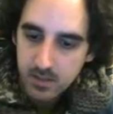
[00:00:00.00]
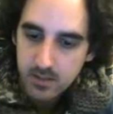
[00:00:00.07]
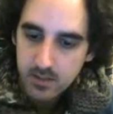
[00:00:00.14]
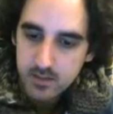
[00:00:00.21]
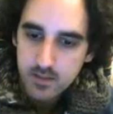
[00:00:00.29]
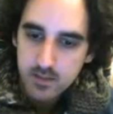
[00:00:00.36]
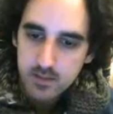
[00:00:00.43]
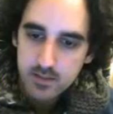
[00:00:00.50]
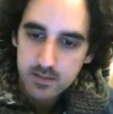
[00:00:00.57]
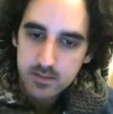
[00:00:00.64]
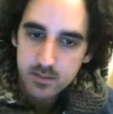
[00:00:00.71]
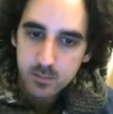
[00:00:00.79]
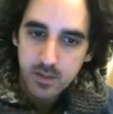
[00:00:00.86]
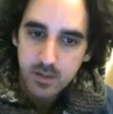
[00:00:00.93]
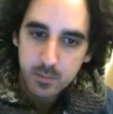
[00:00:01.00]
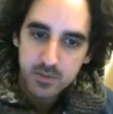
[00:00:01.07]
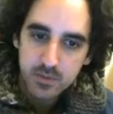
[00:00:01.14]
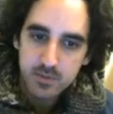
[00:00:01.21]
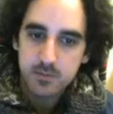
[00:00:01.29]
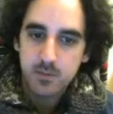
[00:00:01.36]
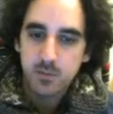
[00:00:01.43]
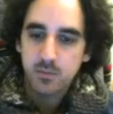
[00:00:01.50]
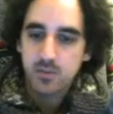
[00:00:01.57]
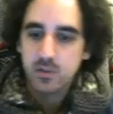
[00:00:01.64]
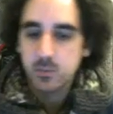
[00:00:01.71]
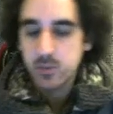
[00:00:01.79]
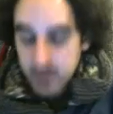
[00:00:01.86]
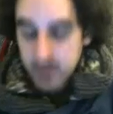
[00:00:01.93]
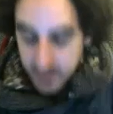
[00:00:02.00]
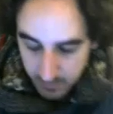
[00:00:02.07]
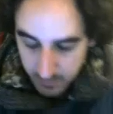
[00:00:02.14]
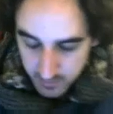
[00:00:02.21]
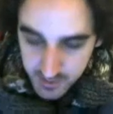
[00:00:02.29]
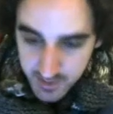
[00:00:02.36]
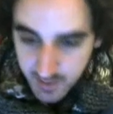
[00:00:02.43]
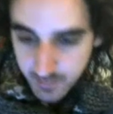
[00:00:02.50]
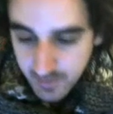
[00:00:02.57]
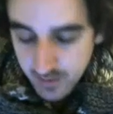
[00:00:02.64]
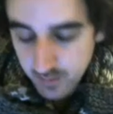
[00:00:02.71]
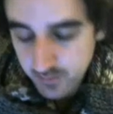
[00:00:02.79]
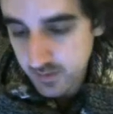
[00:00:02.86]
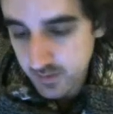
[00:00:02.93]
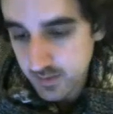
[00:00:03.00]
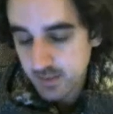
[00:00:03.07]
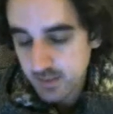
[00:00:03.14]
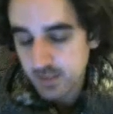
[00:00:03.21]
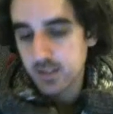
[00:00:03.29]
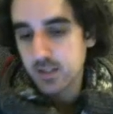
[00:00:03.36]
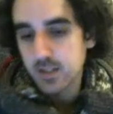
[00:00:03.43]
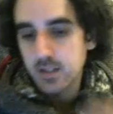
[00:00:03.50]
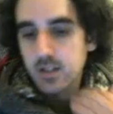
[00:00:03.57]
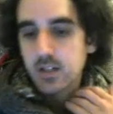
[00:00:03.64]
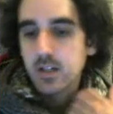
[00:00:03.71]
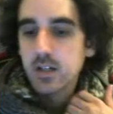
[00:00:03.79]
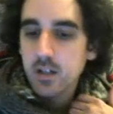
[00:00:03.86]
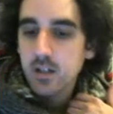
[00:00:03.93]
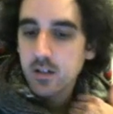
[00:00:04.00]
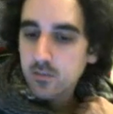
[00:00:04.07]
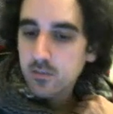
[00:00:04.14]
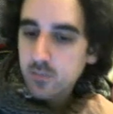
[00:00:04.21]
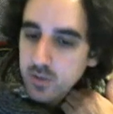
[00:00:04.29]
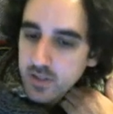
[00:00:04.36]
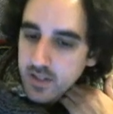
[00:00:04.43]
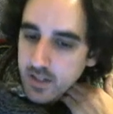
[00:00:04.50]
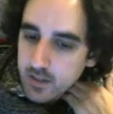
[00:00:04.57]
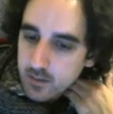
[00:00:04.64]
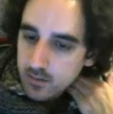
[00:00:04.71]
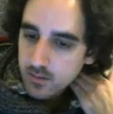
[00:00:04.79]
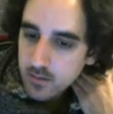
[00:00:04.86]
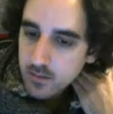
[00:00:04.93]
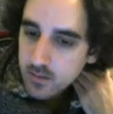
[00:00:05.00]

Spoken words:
And then let's see what happens. Hopefully we're gonna get more shape out of the volcano.